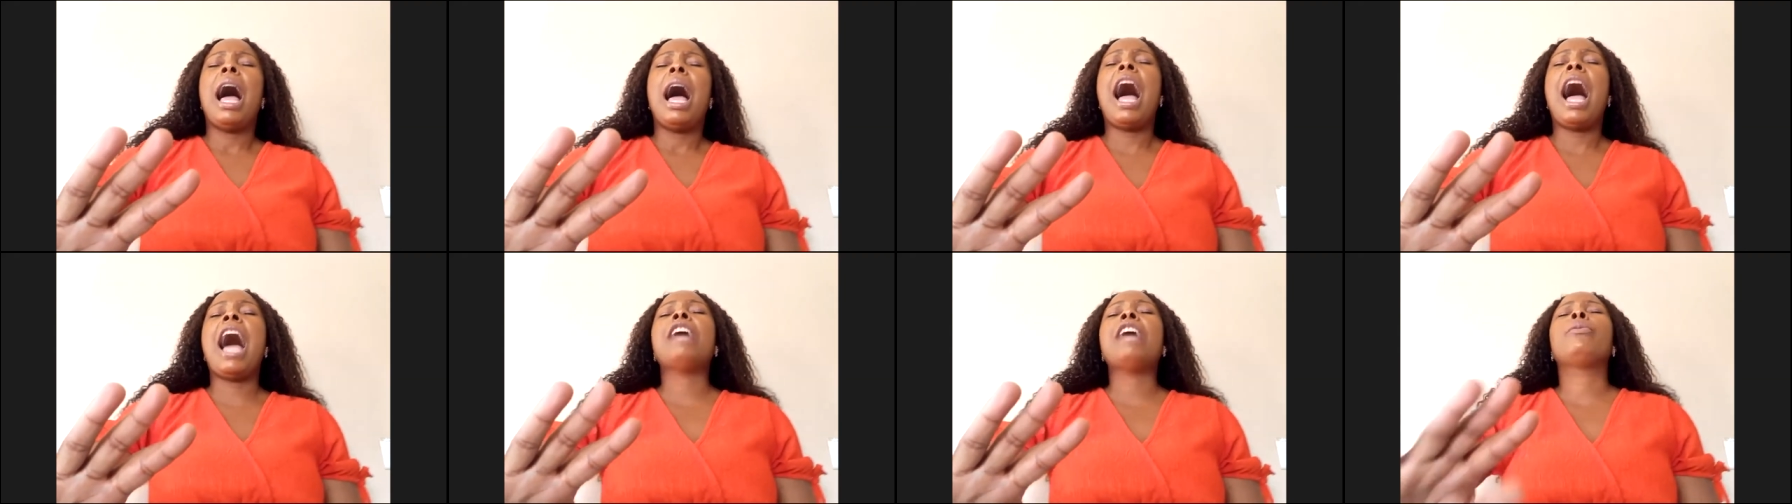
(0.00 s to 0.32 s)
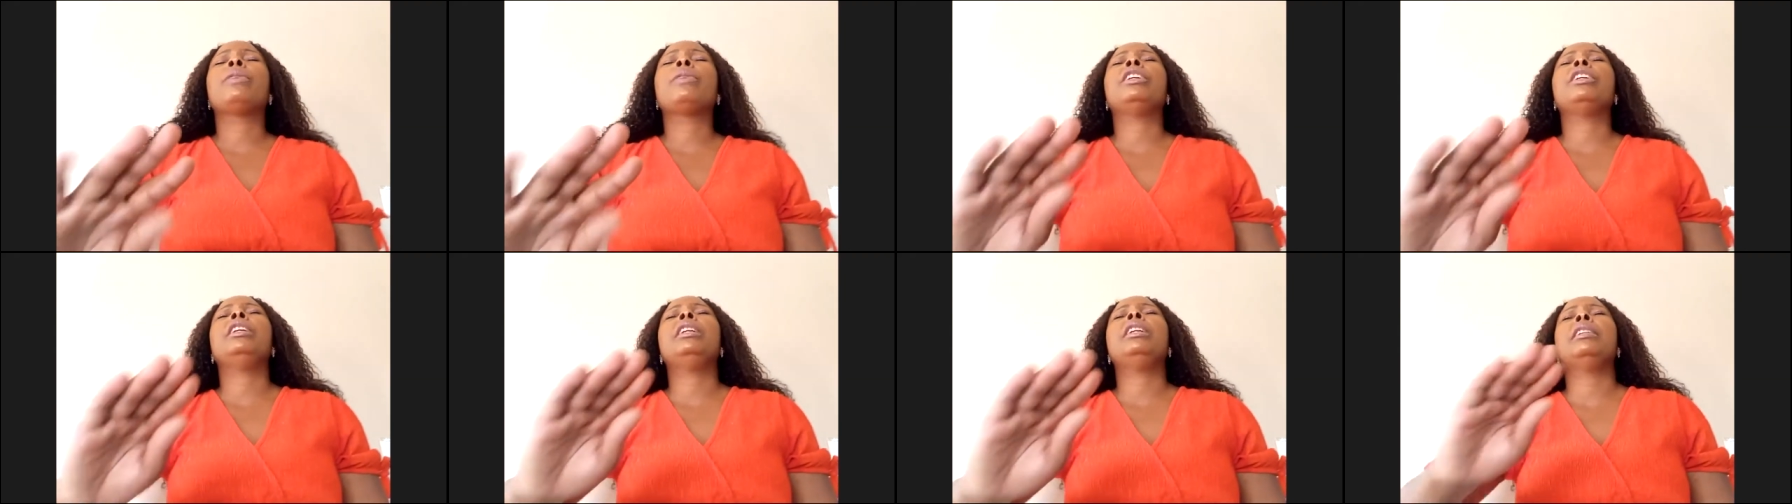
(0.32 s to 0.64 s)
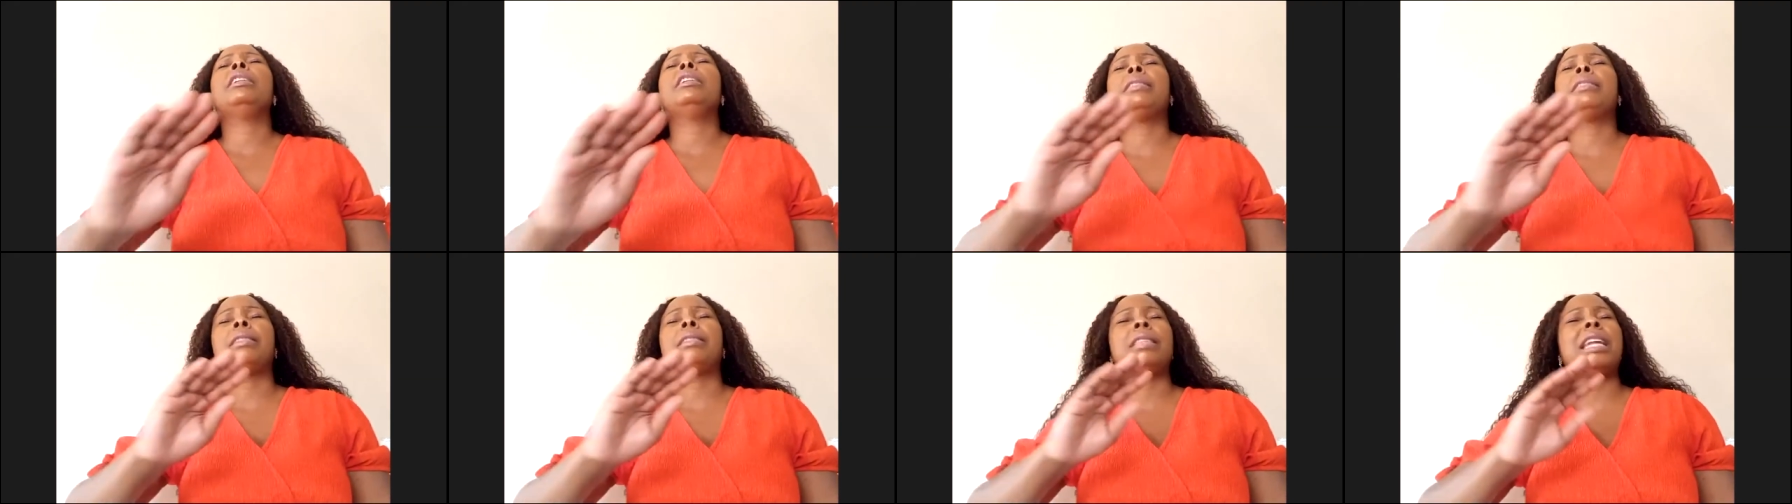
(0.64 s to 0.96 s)
I
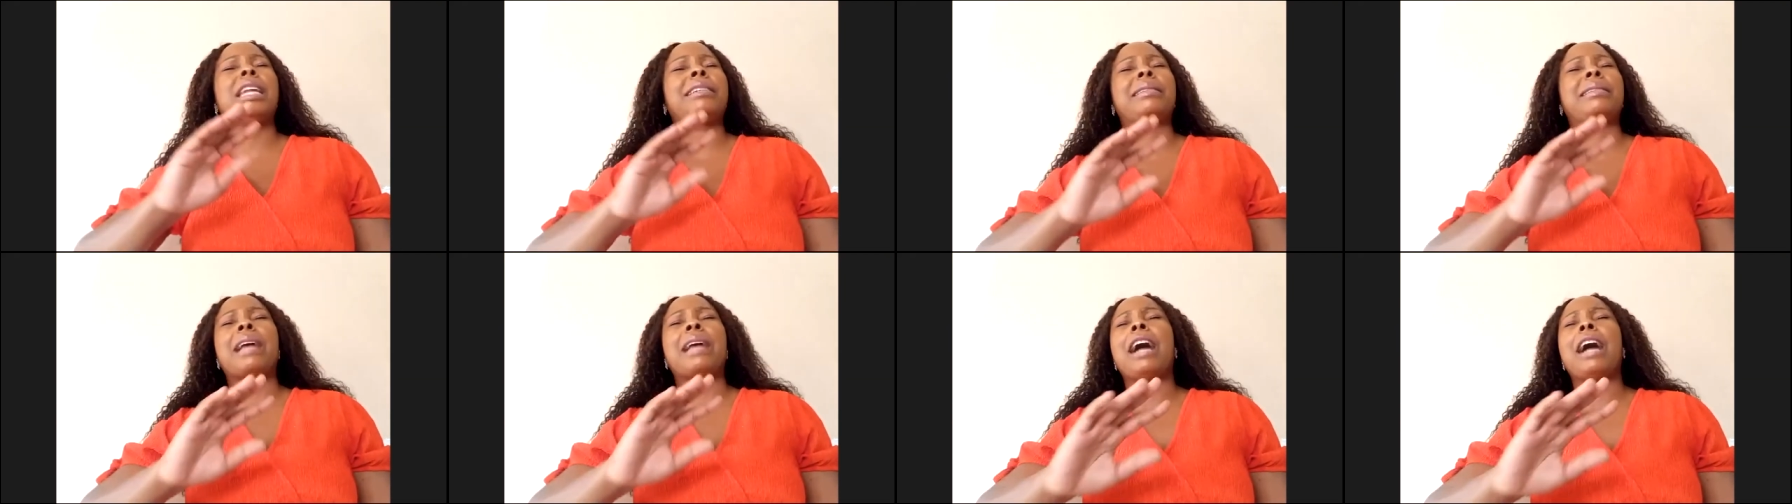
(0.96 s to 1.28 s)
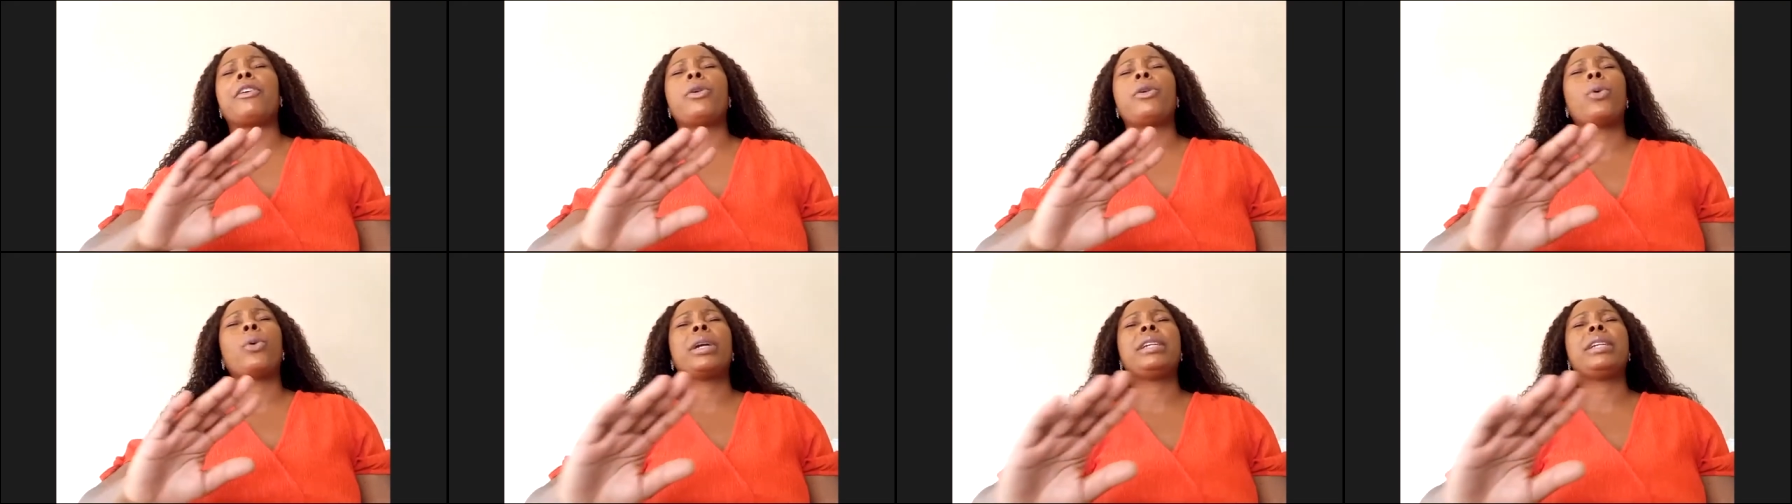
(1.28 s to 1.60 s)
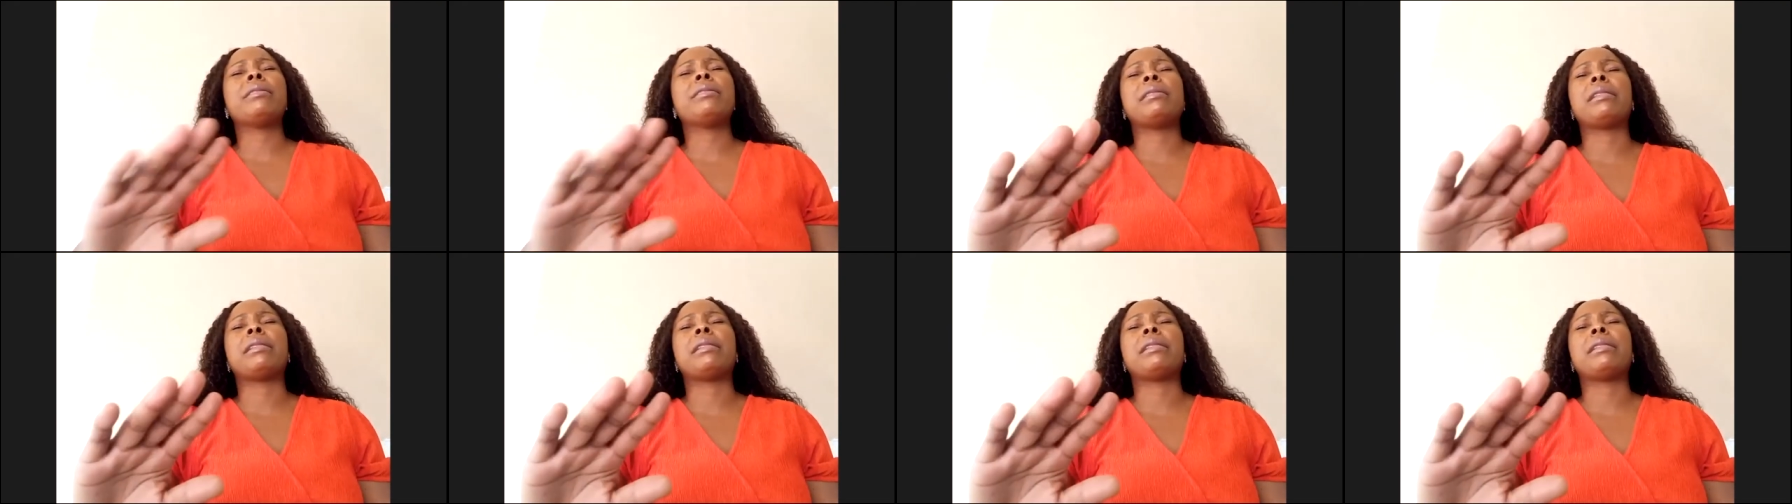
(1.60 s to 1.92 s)
release that
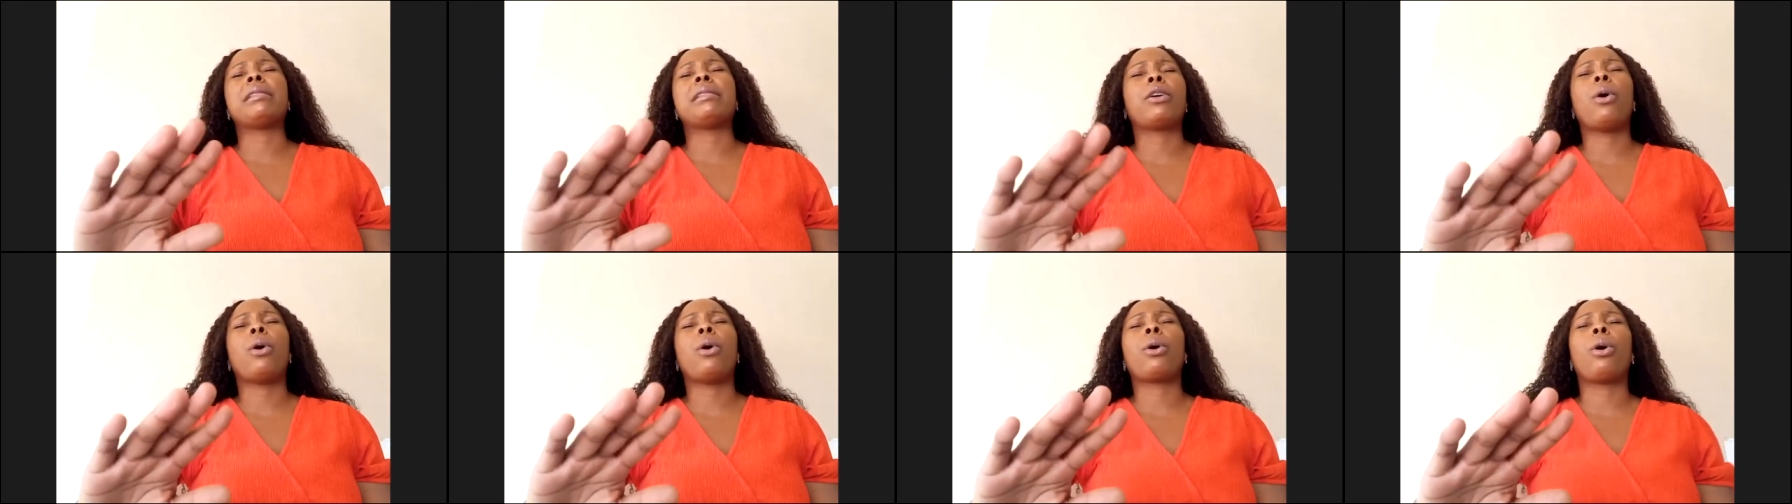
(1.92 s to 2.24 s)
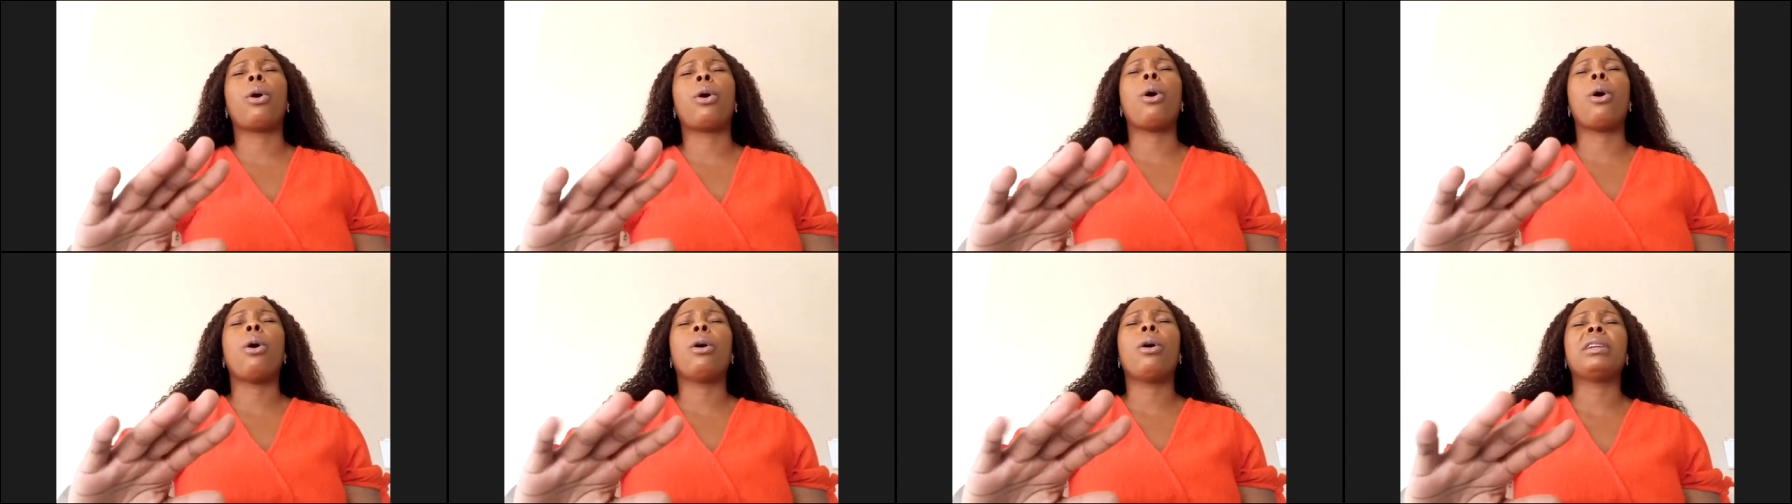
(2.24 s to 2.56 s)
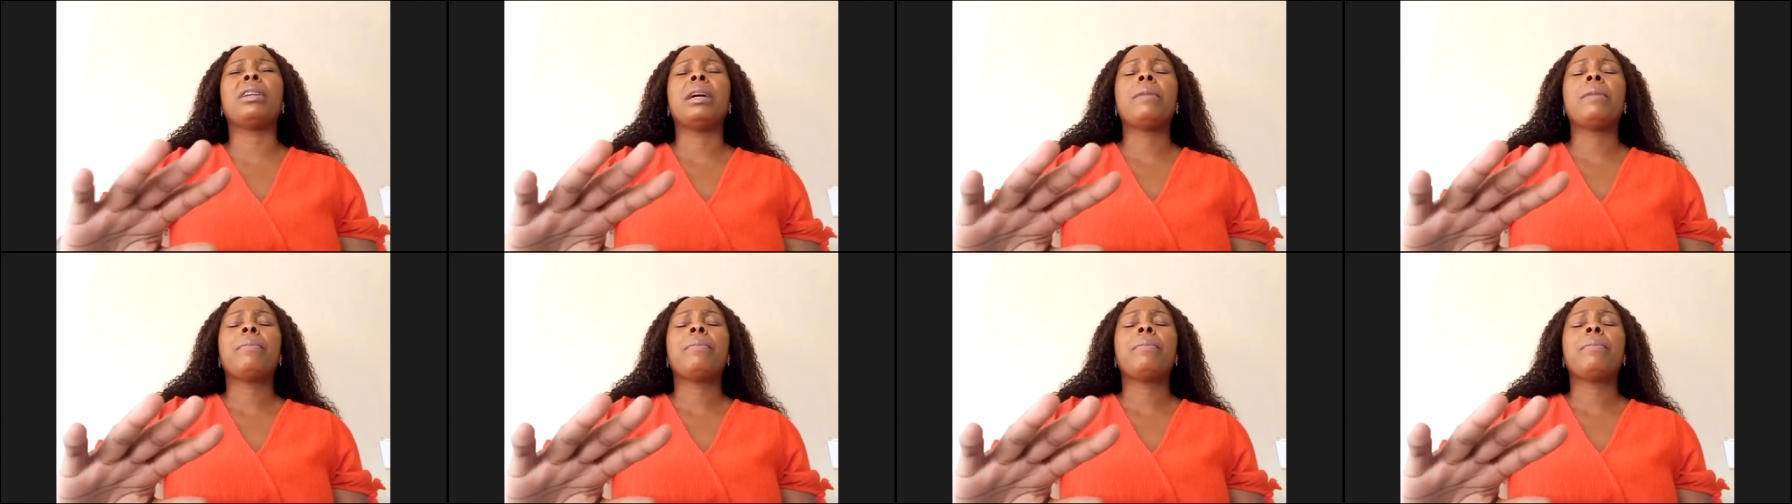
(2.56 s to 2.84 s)
anointing, oh God,